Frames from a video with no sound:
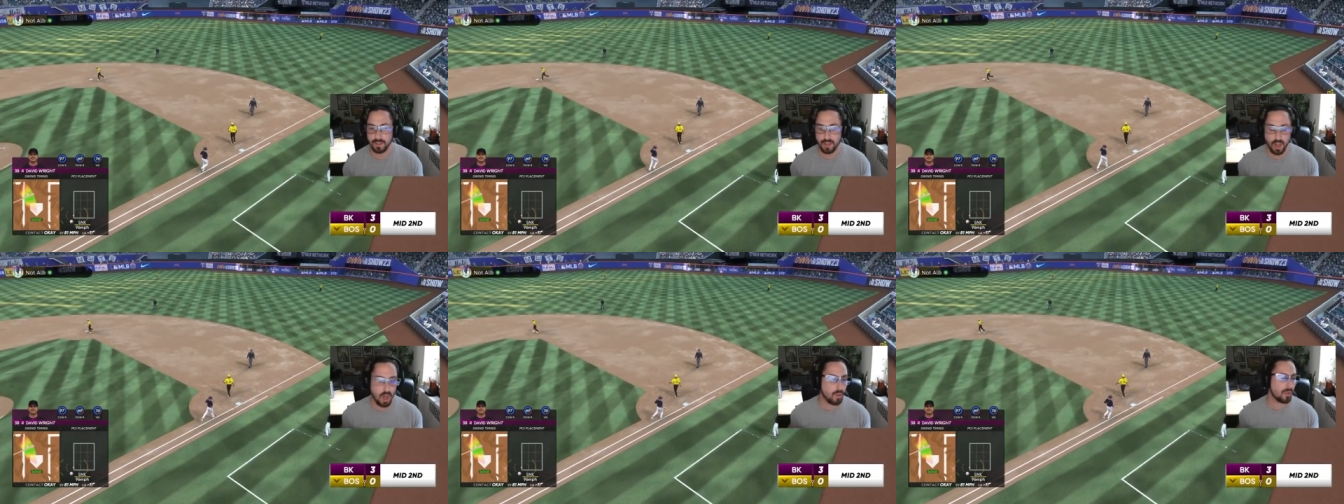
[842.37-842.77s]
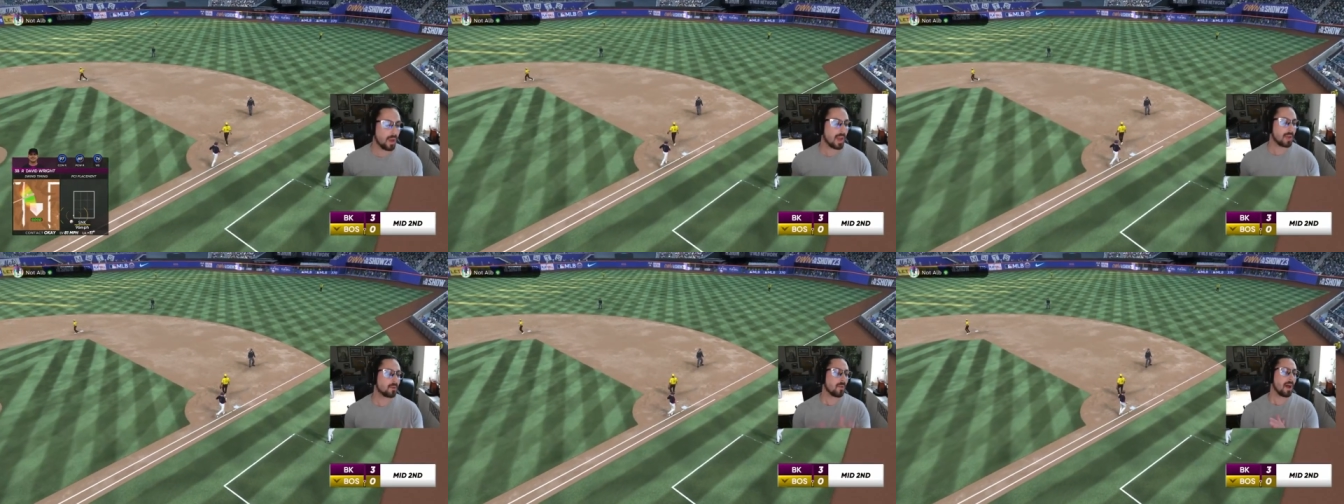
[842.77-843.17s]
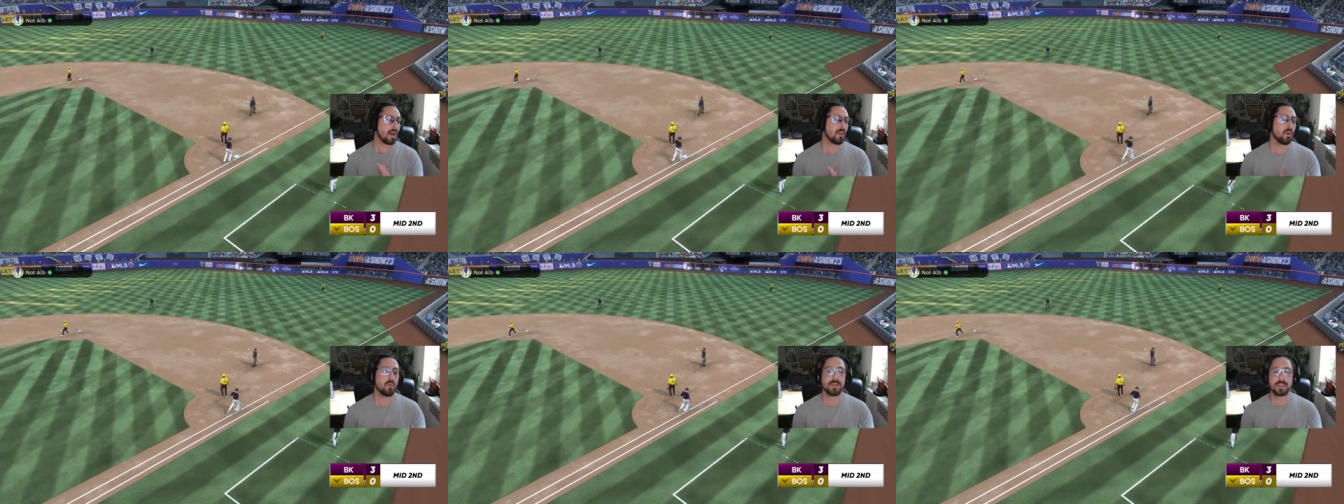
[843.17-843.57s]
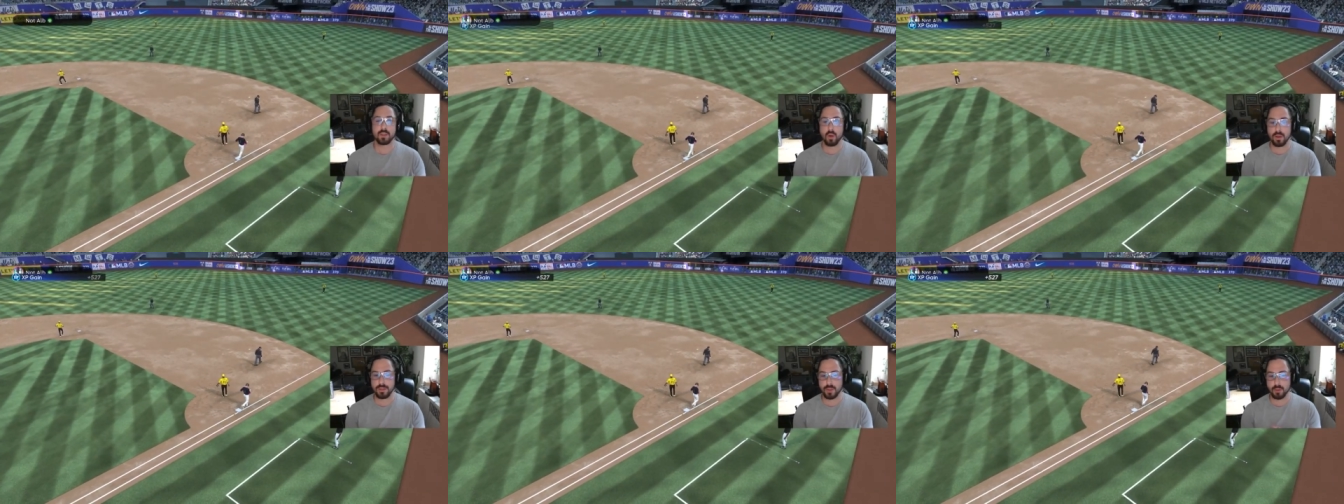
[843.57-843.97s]
All right, well, we
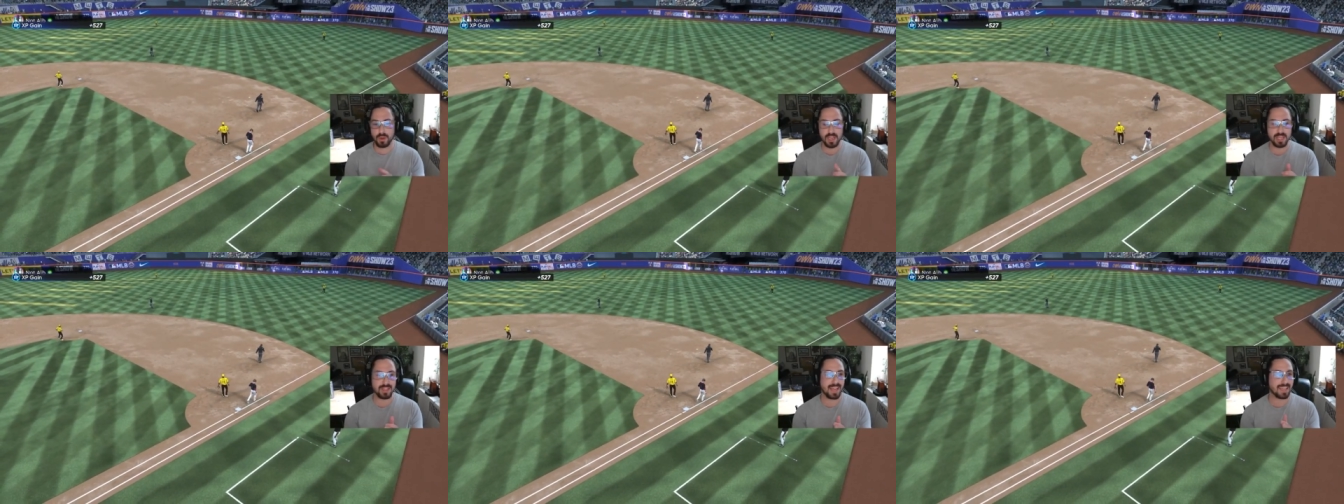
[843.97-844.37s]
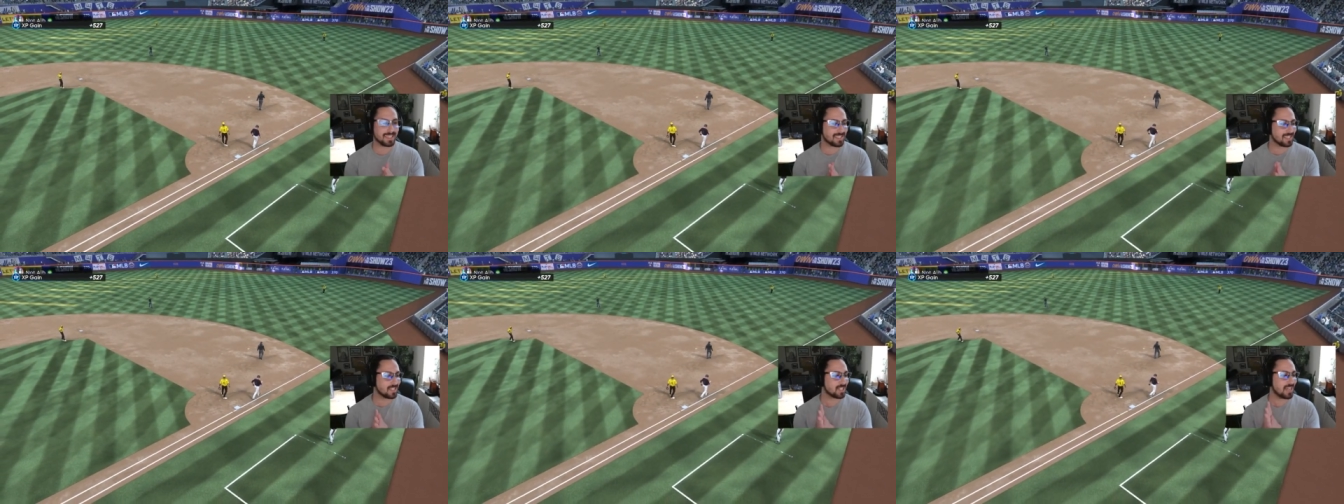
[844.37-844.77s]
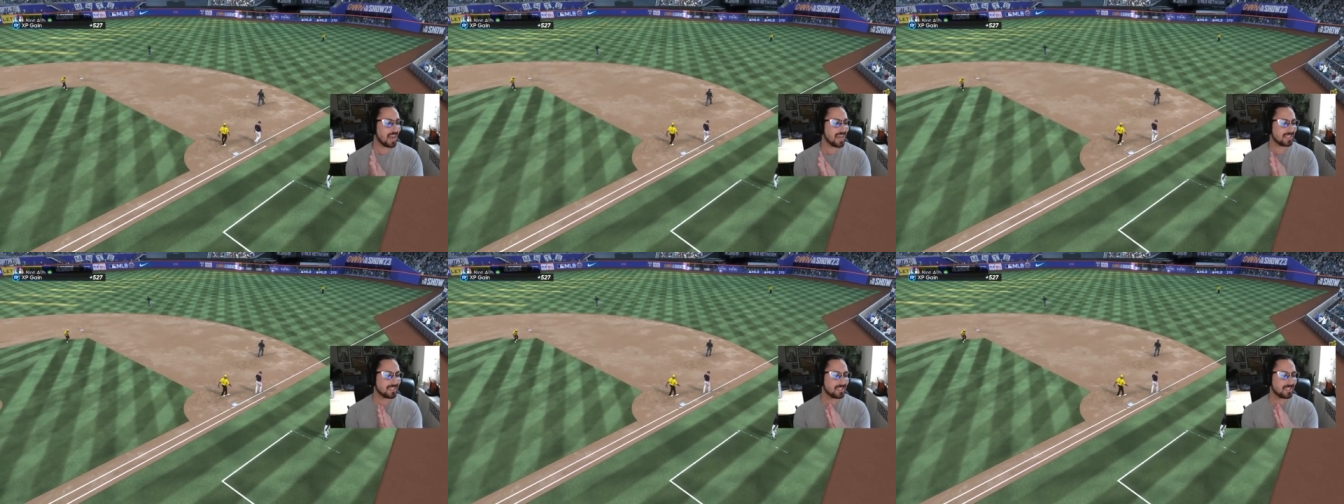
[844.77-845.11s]
scored three thanks to Jazz